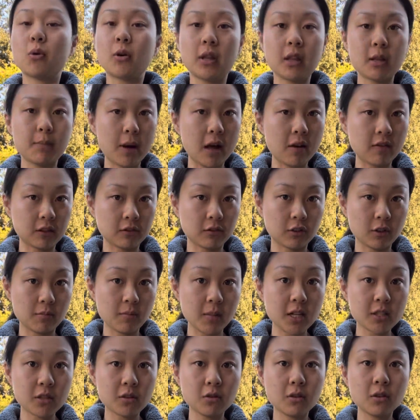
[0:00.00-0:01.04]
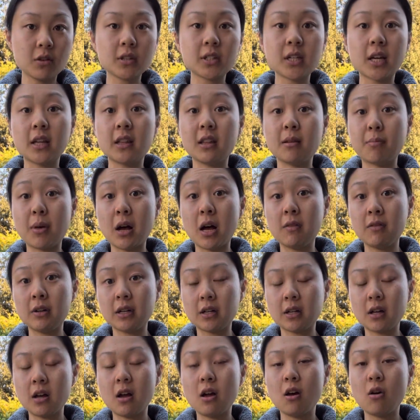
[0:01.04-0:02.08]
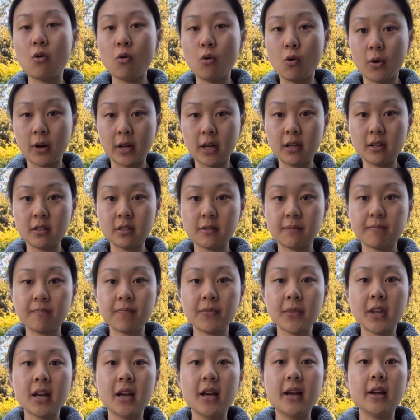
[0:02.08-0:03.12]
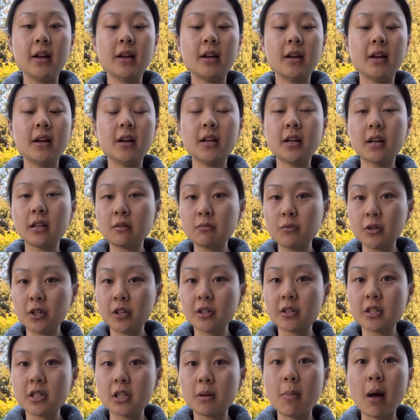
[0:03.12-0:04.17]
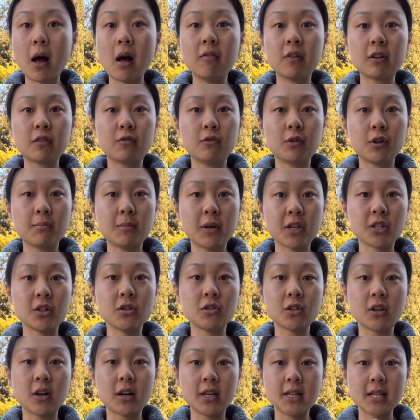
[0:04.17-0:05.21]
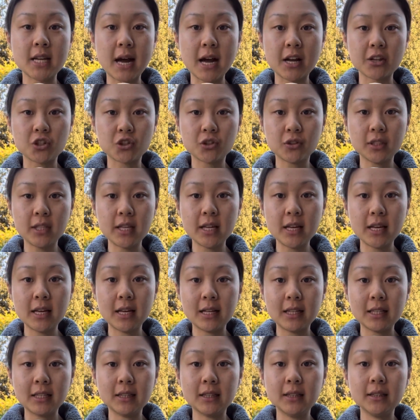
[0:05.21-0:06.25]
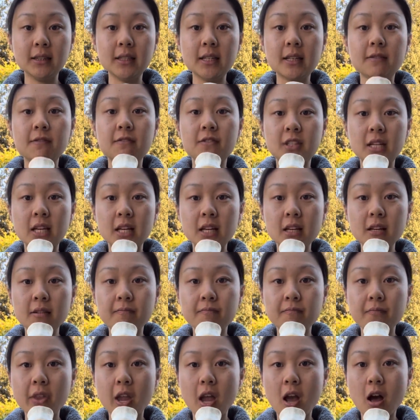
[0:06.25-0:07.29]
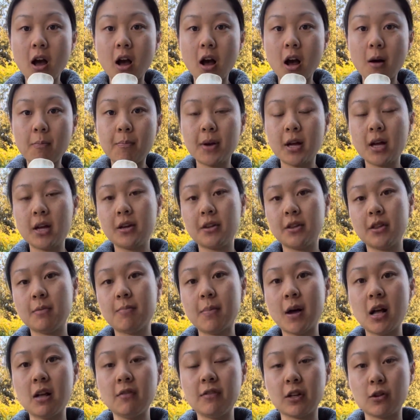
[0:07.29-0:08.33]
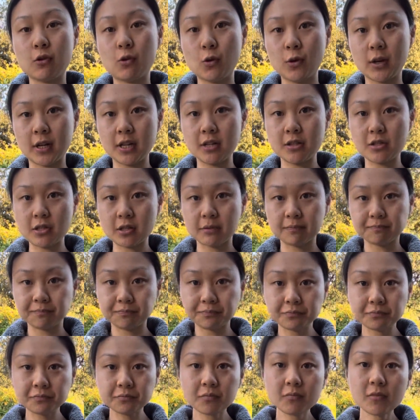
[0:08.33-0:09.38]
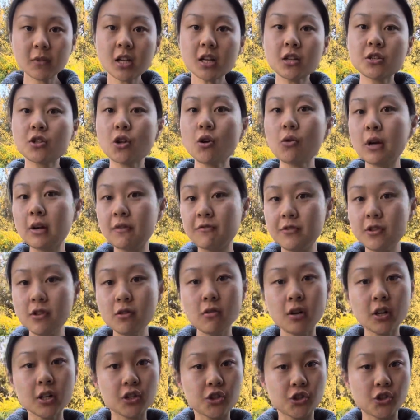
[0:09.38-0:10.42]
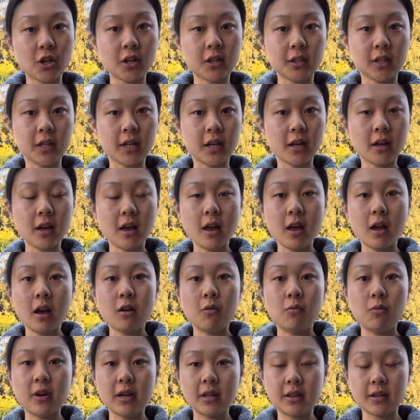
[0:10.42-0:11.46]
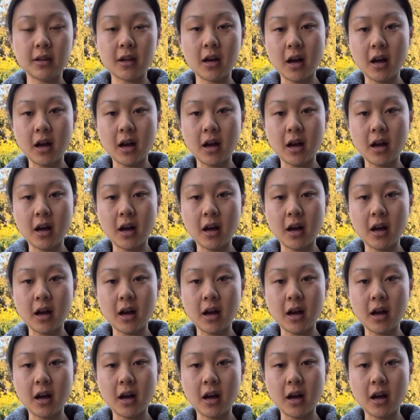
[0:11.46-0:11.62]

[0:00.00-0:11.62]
pelvic floor muscles and the pelvic organs. In other words, the pelvic floor muscles are naturally lifting up the pelvic organs. So if you are struggling with